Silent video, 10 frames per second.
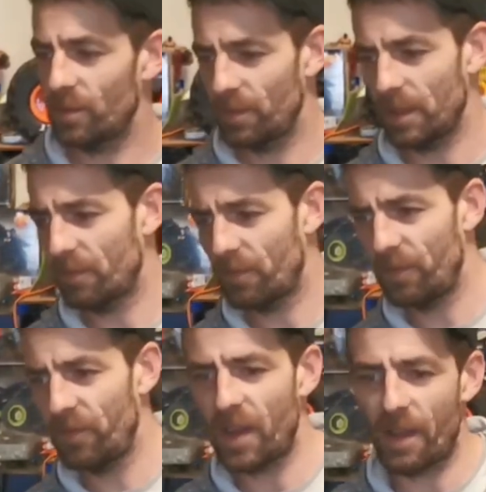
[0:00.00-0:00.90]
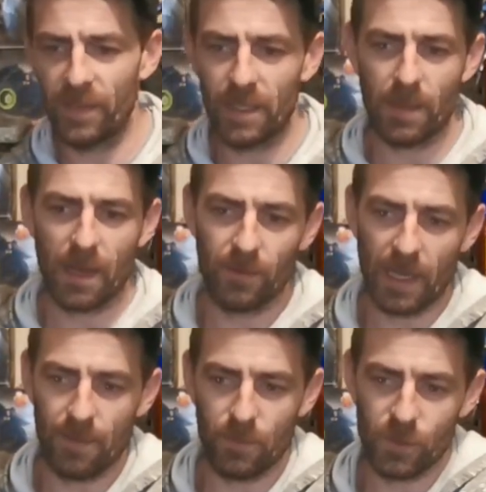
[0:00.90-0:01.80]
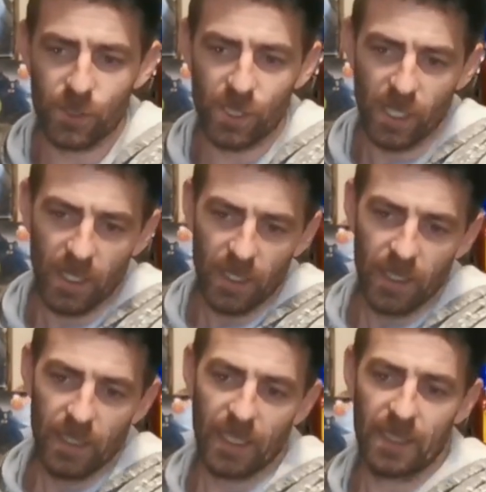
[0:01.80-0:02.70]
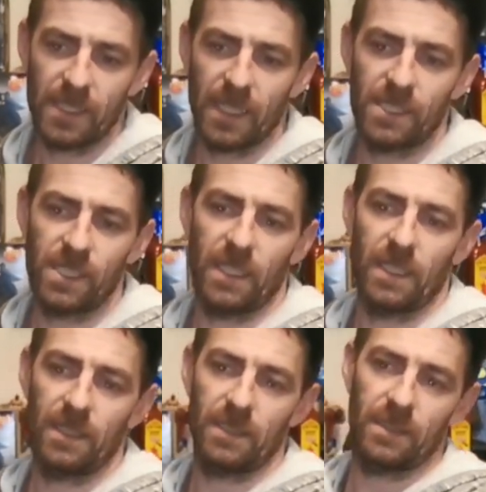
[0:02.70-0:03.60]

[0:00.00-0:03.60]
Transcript: we've been faffing about that much. Like I say, she